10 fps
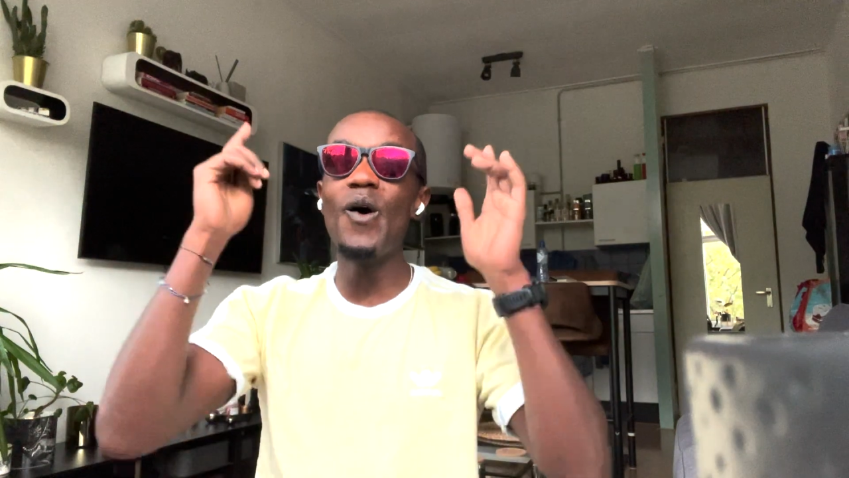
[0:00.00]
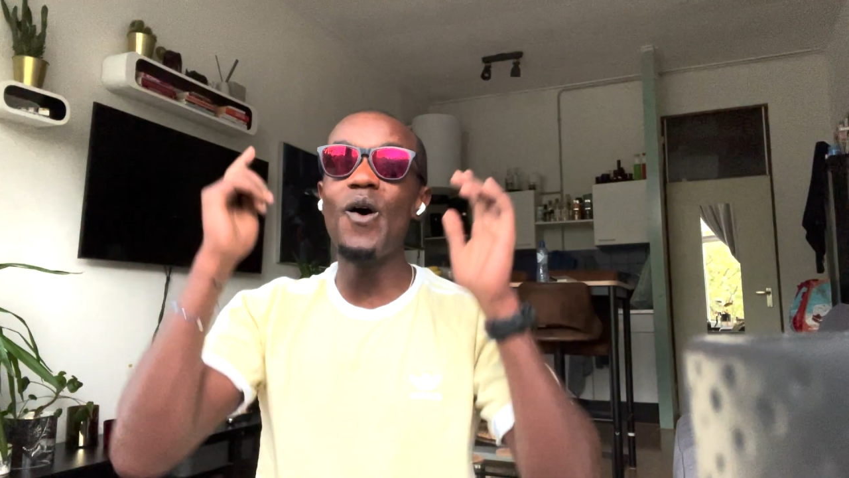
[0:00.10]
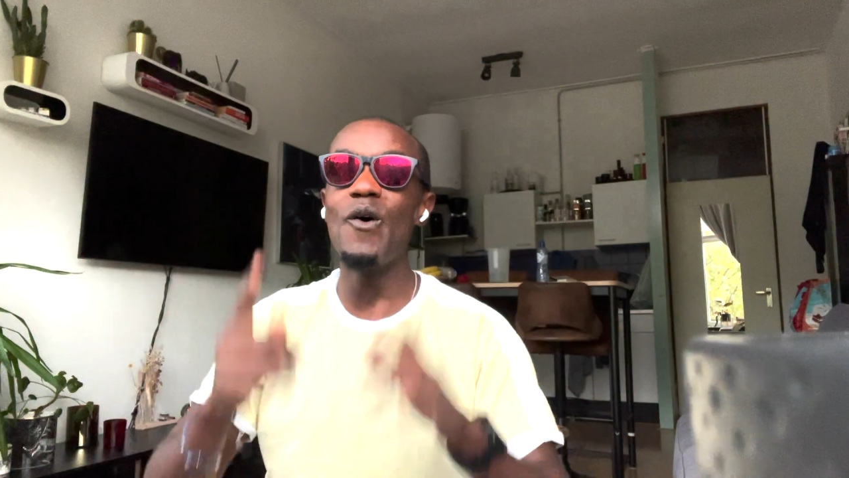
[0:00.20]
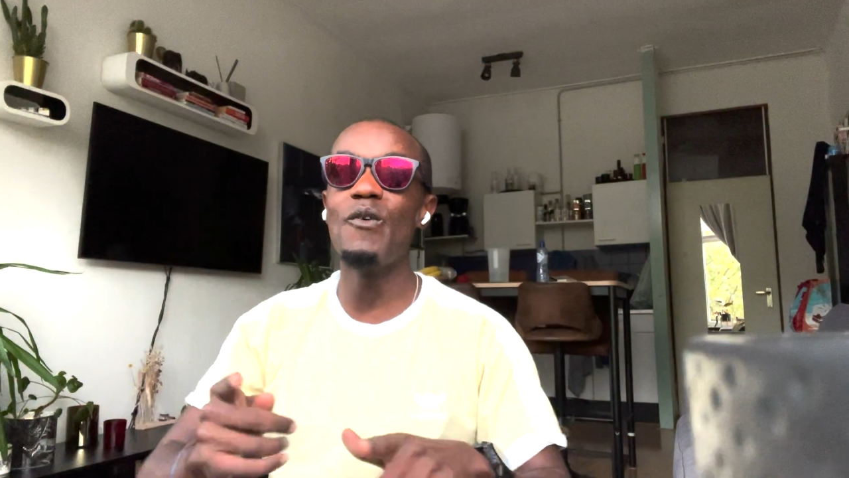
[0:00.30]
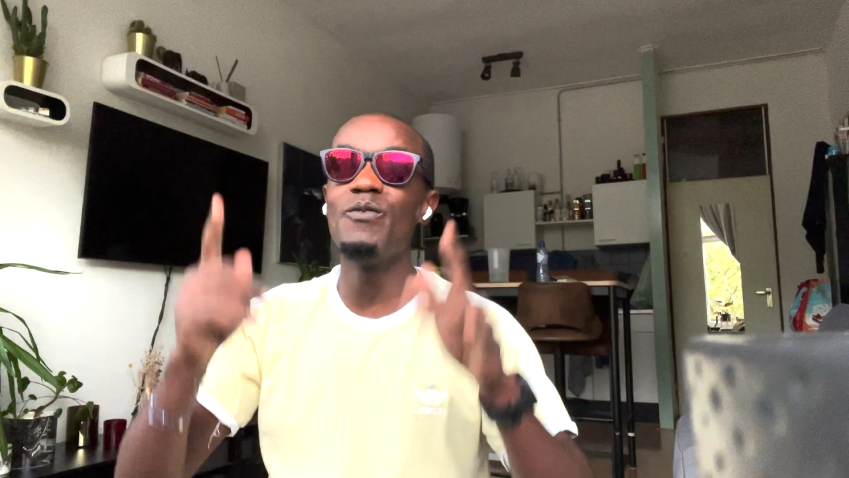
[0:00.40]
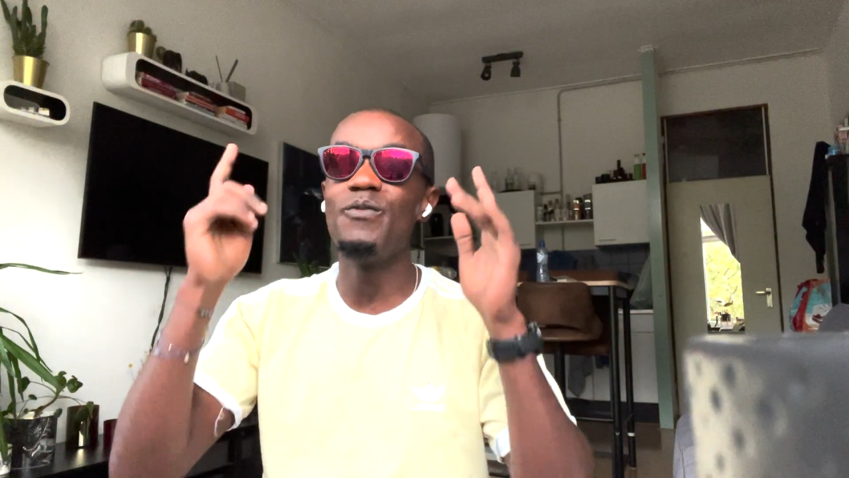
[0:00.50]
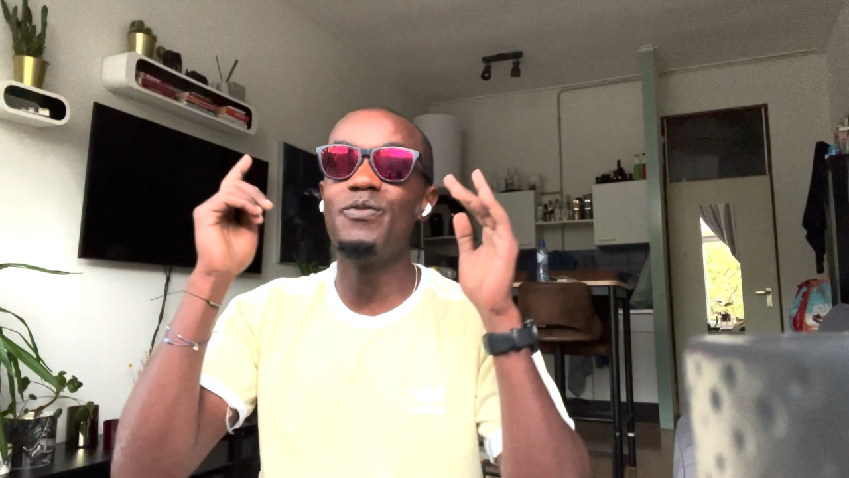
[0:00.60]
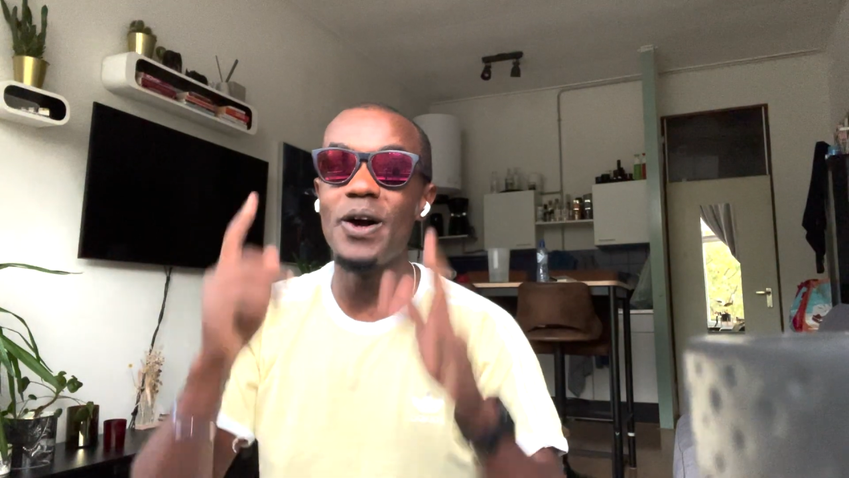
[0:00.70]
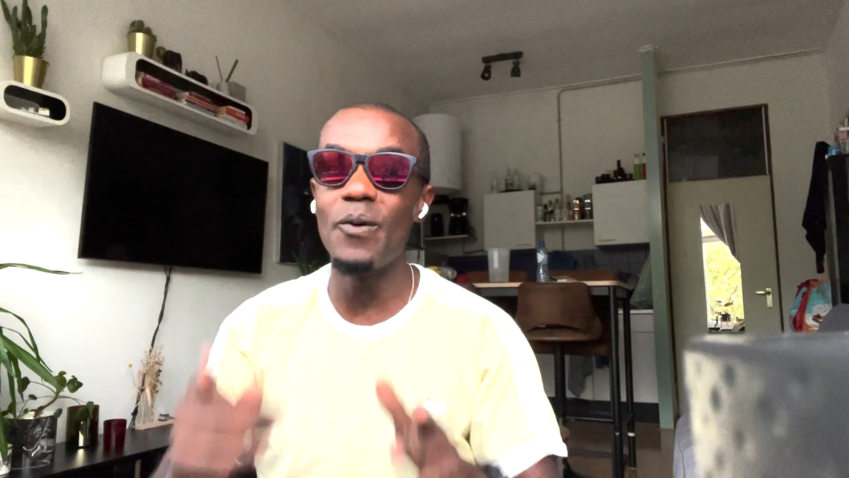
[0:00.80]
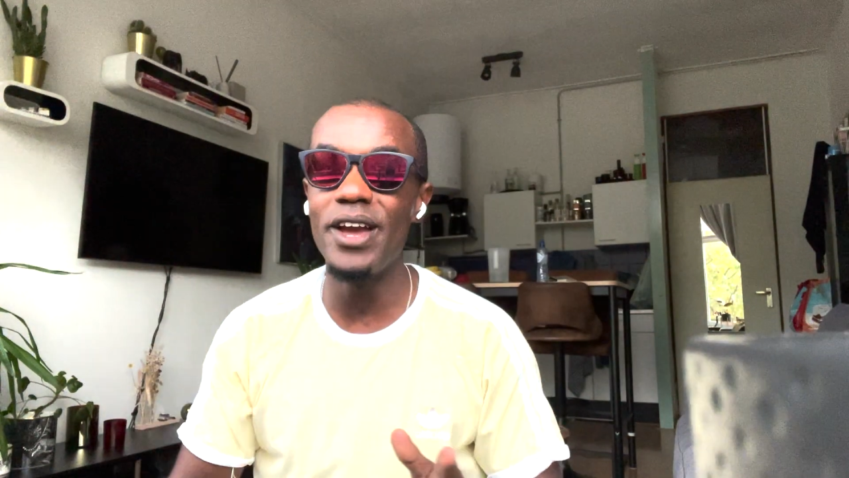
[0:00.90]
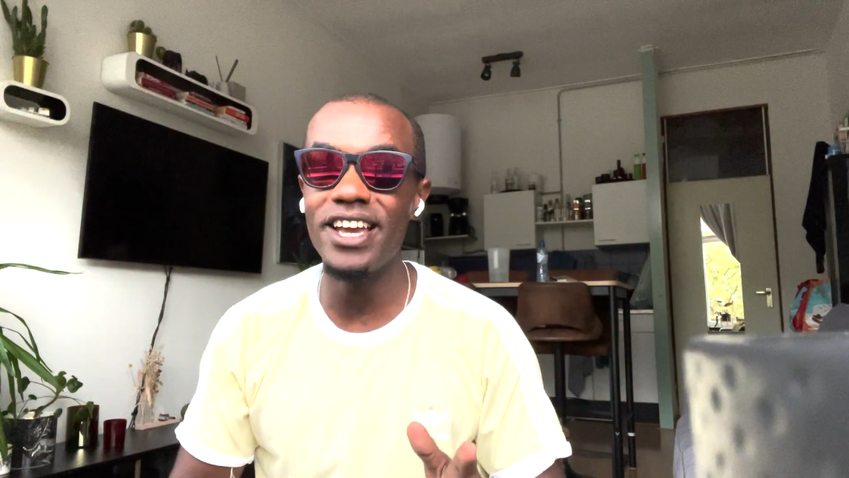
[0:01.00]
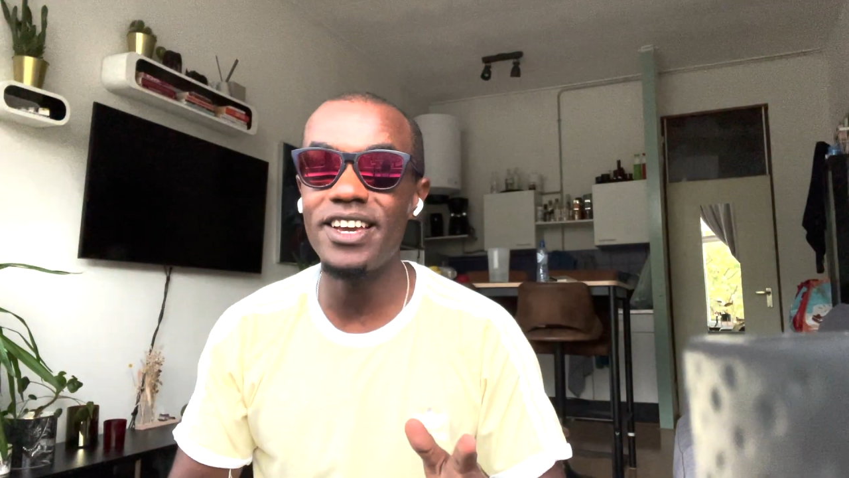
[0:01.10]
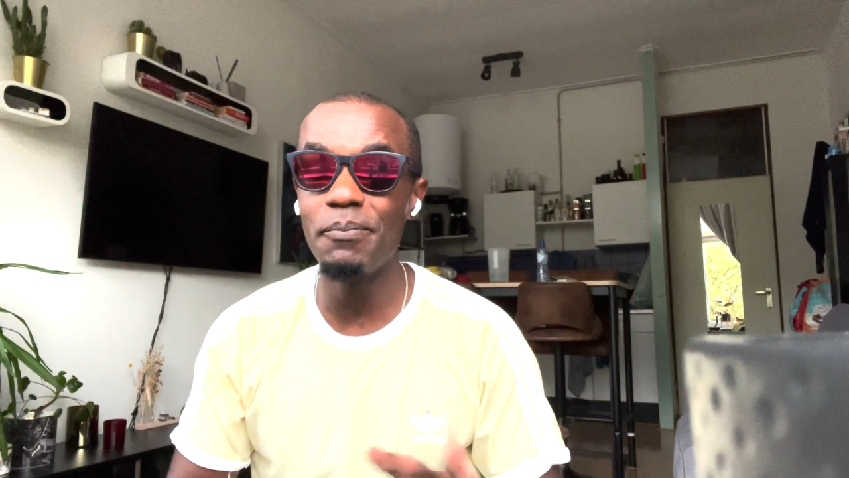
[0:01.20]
of the week.